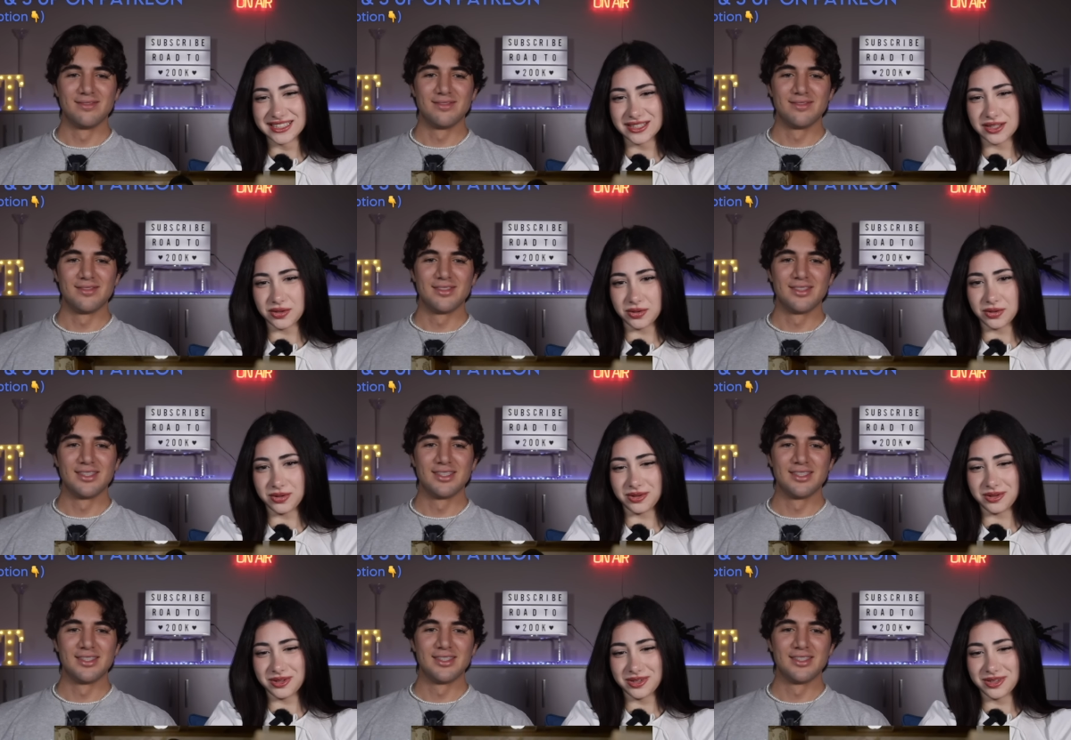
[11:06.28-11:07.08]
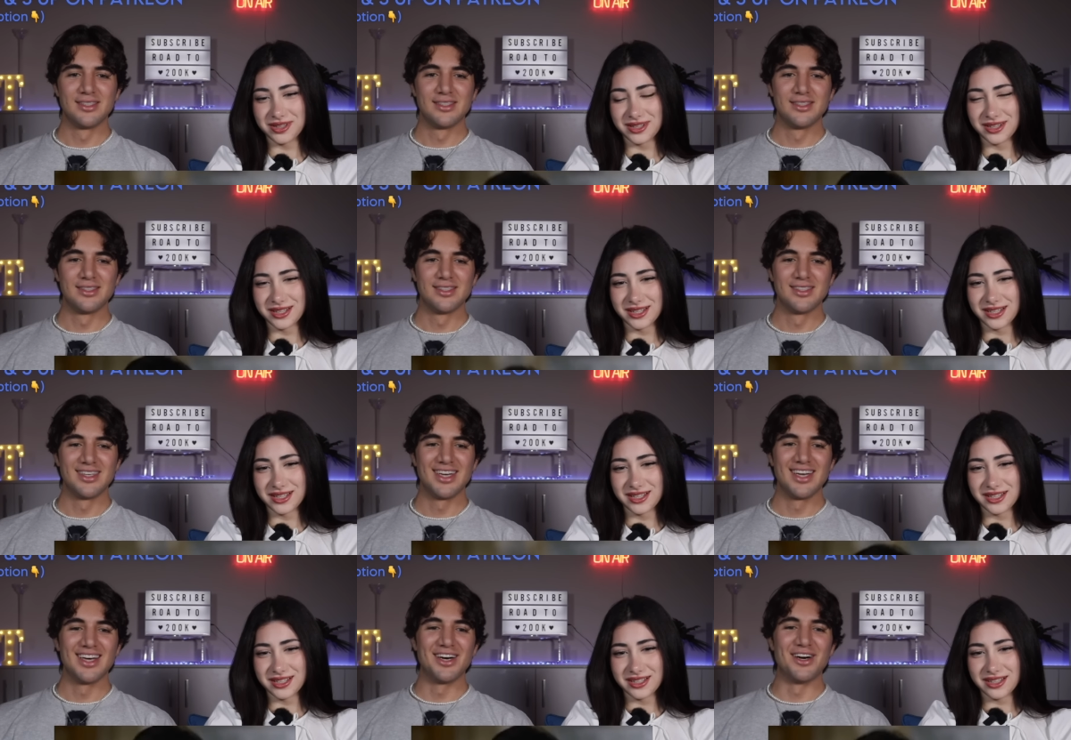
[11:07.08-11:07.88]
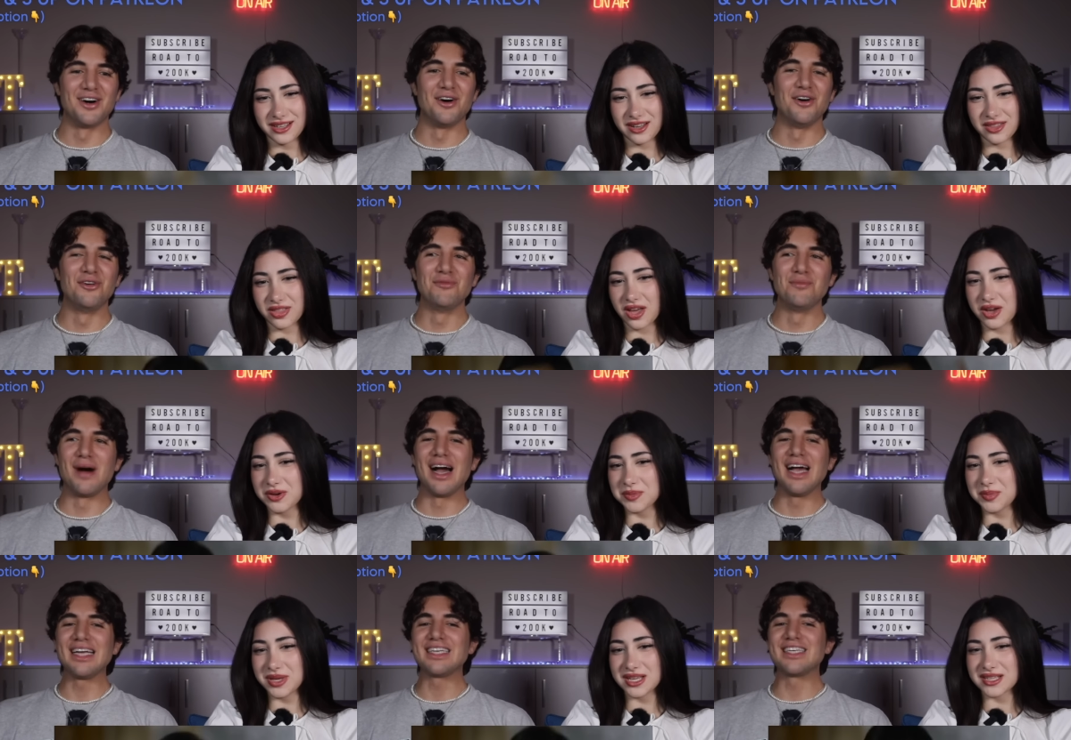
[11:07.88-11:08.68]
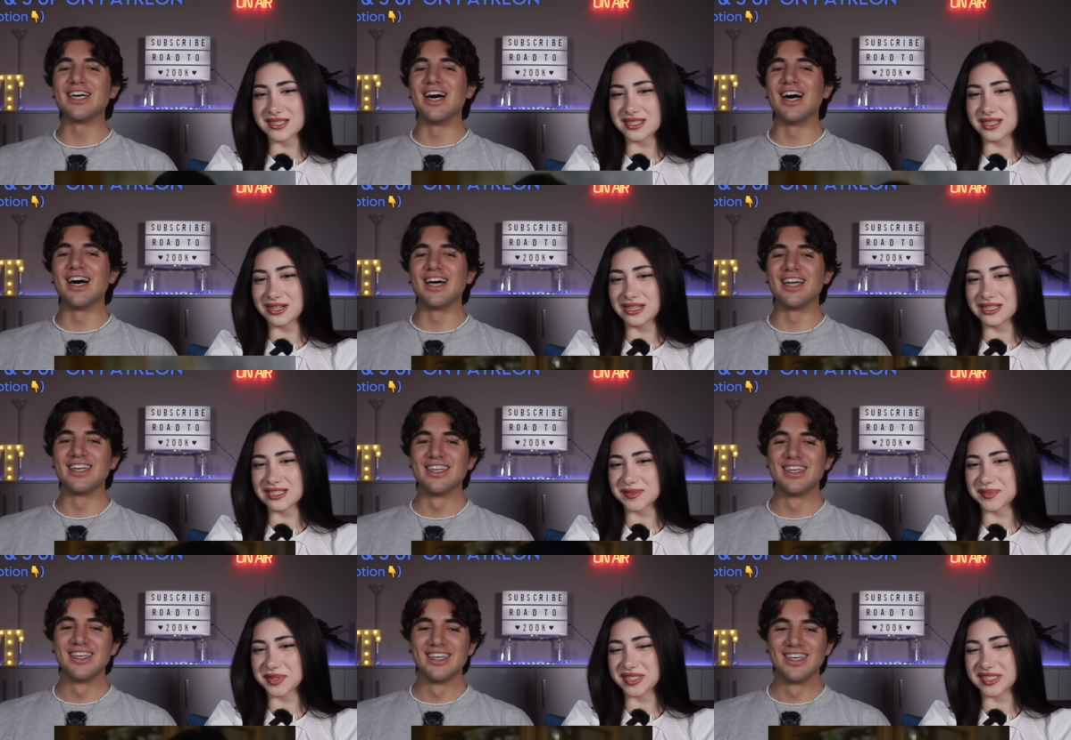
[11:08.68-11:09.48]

Speaker 1: Oh, oh. oh my gosh.